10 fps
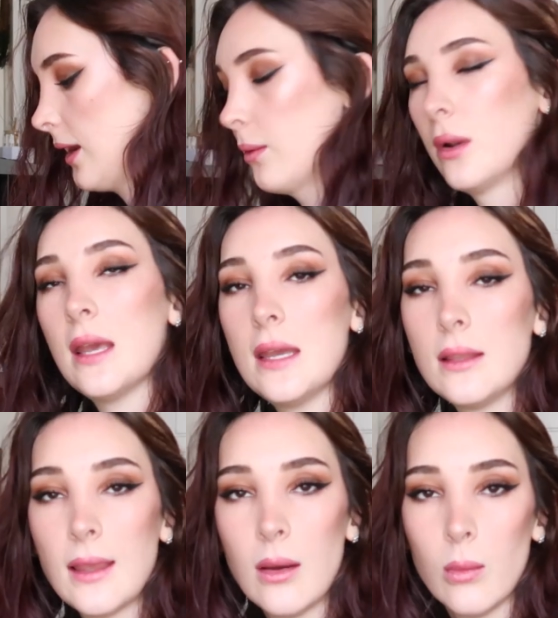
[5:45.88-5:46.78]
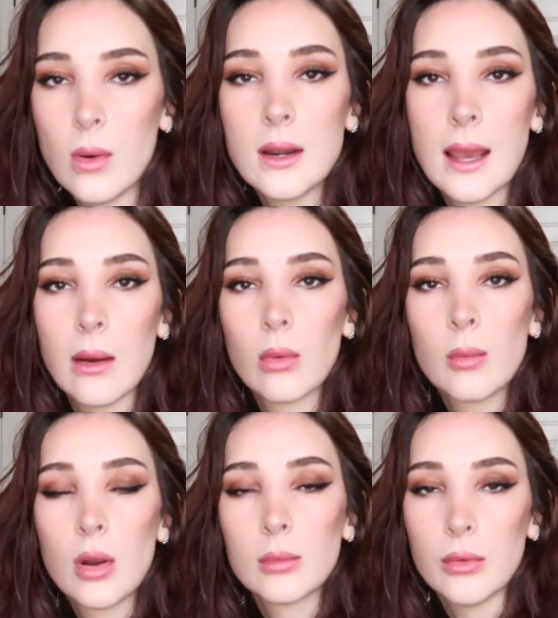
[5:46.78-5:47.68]
then I would hit that 1 hour
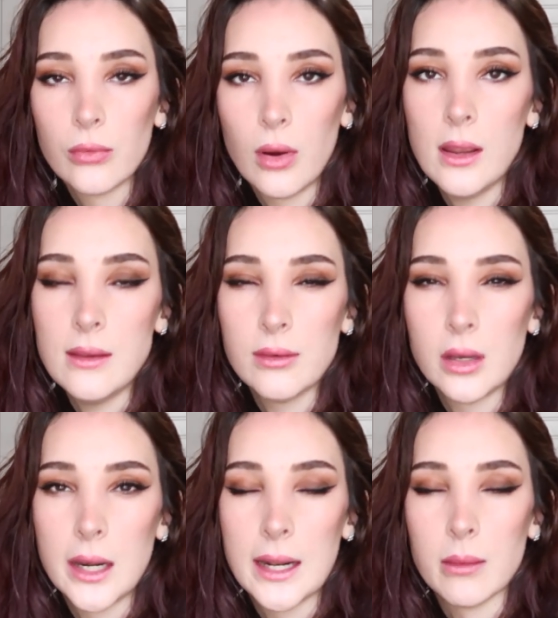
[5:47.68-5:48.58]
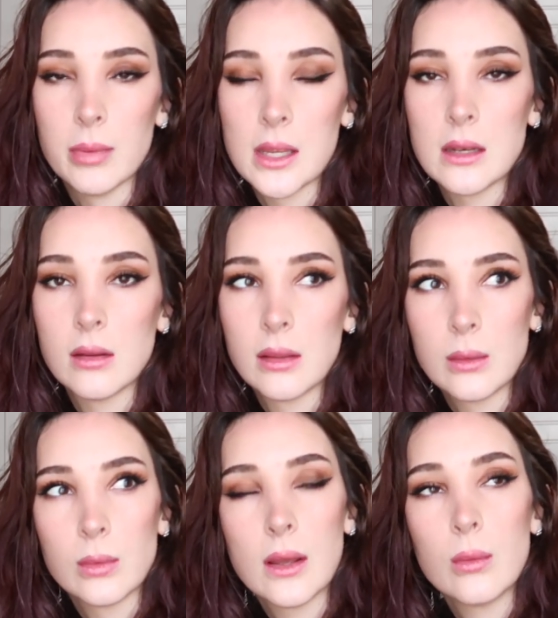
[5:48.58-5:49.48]
mark before I even got out of bed.
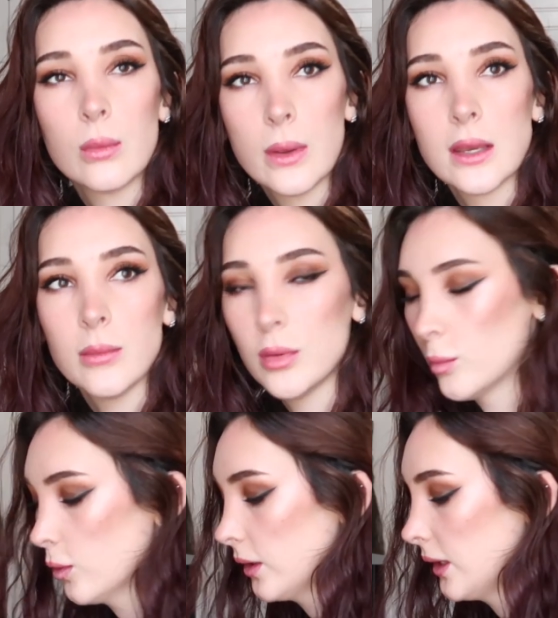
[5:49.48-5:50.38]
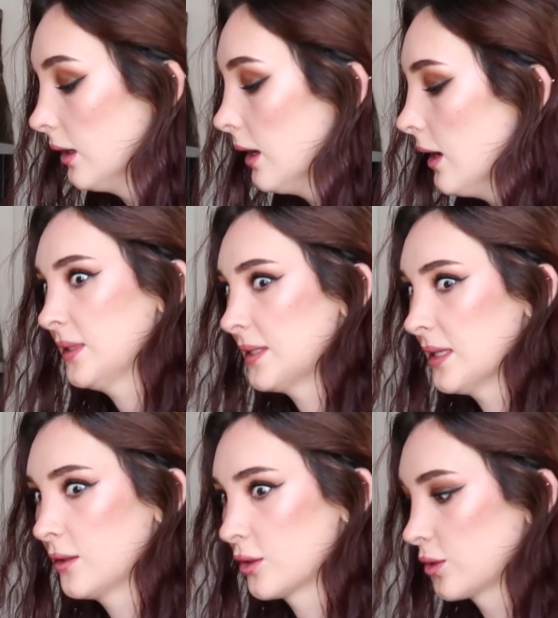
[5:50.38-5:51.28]
Like when I would wake up in the morning,
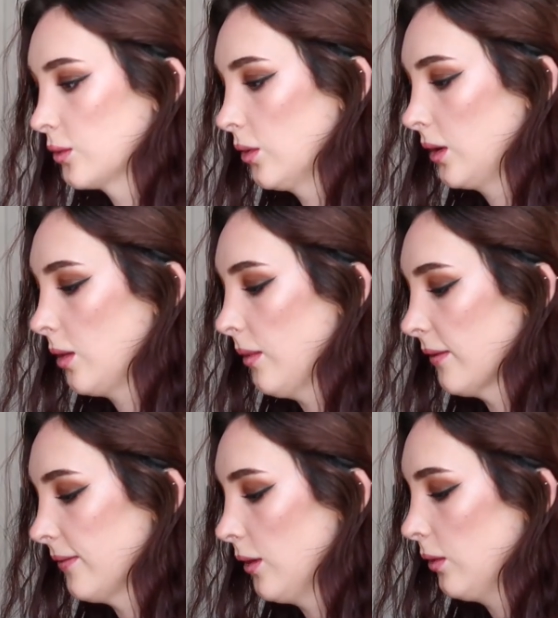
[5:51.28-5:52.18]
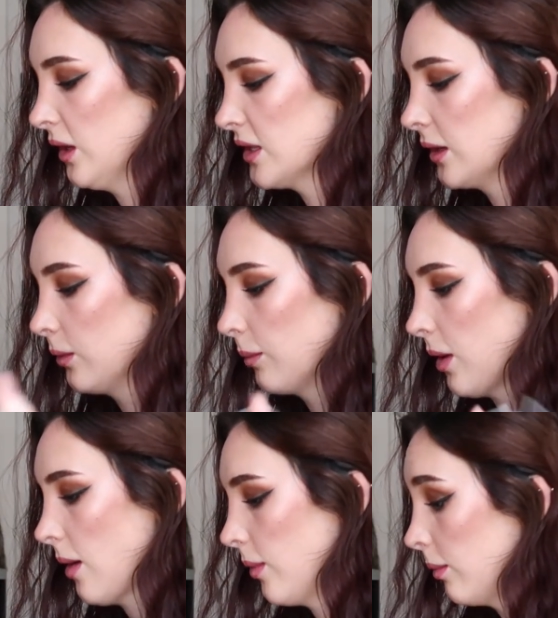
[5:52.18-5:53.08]
sit there scrolling on my phone, and then it would
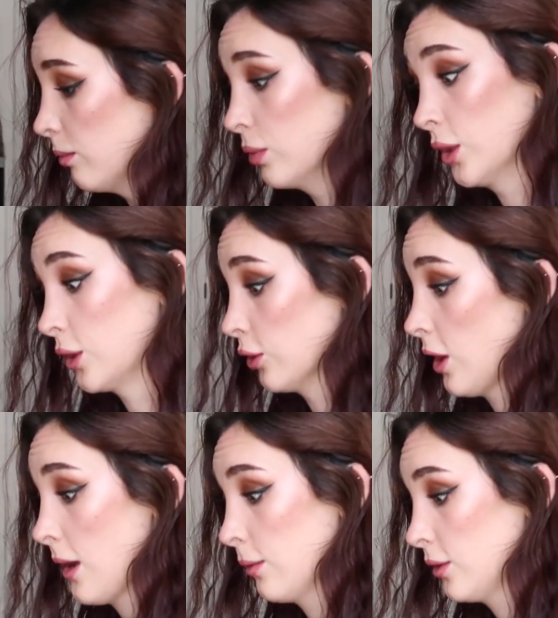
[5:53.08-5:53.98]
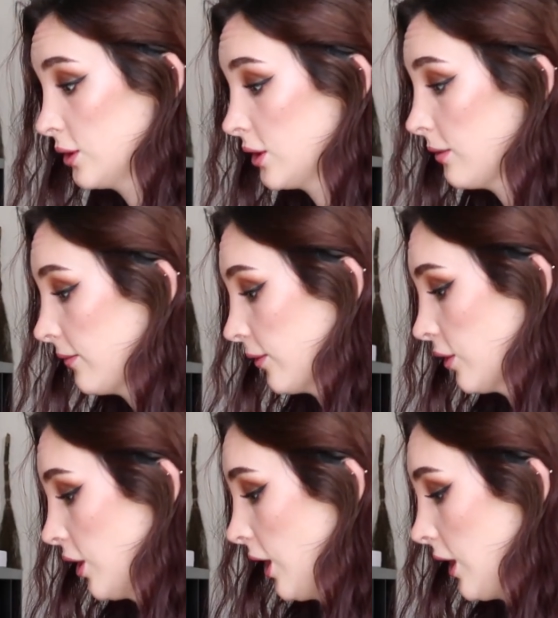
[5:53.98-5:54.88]
pop up and be like, your hour is done for
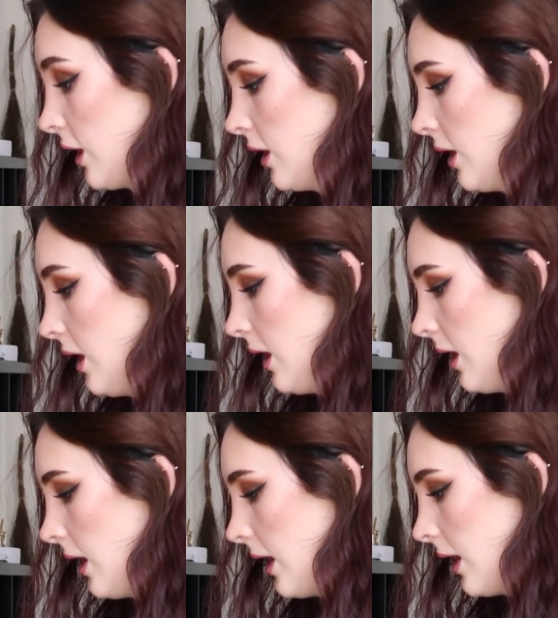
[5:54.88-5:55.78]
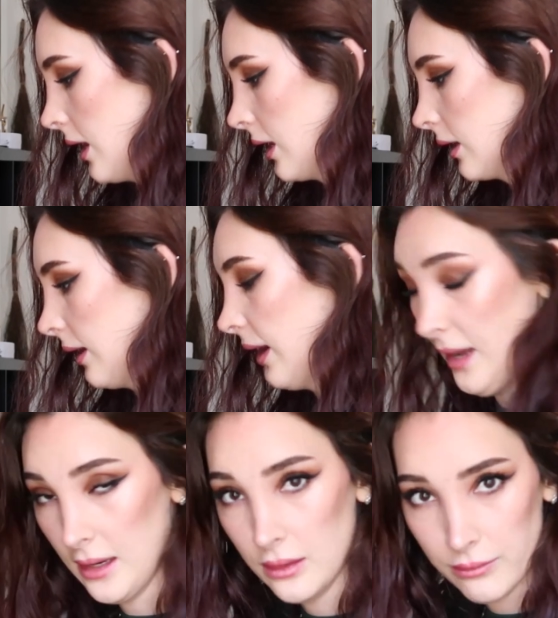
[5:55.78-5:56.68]
the day. And I
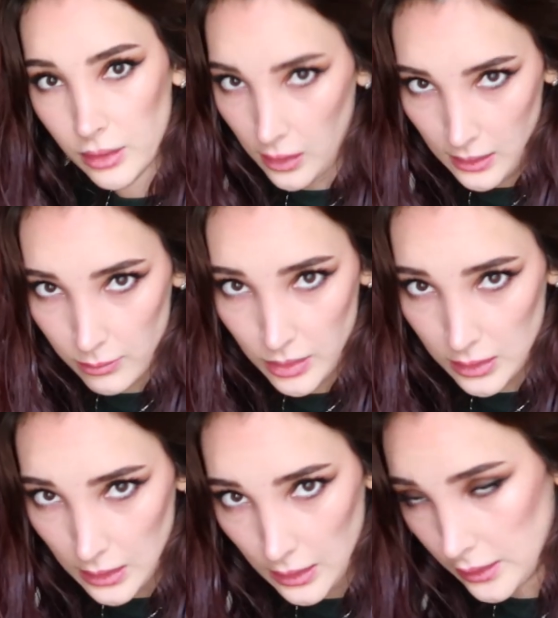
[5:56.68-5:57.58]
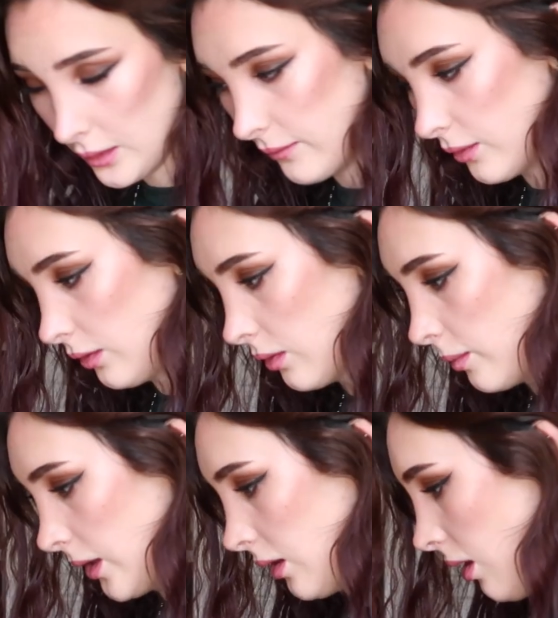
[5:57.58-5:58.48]
hadn't even got out of bed yet. I didn't even go
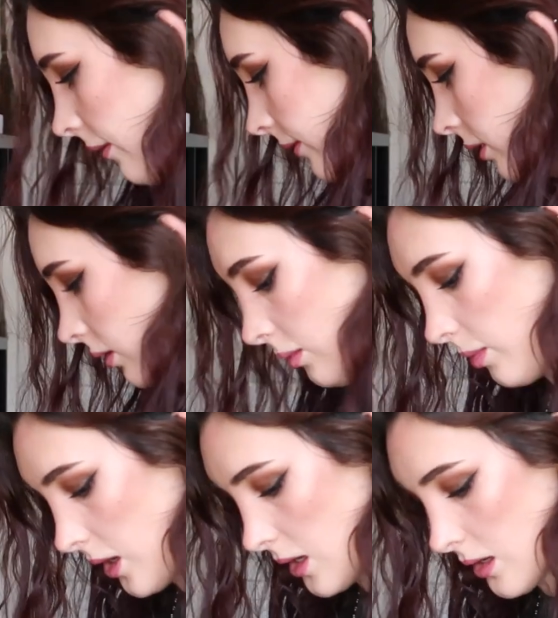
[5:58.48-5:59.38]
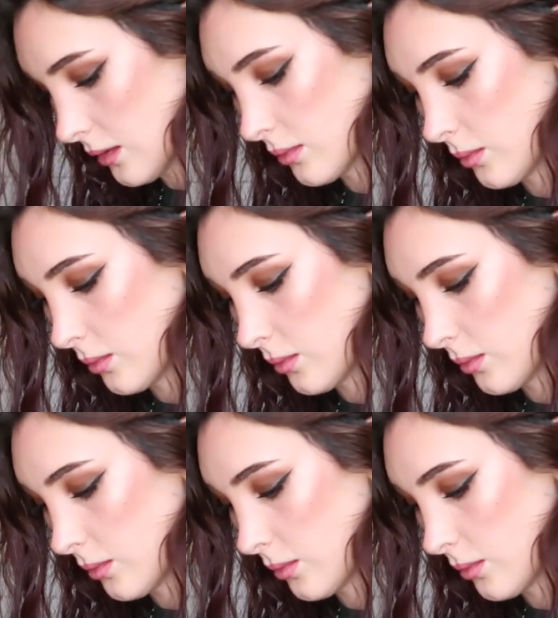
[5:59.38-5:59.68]
make coffee or go pee yet. So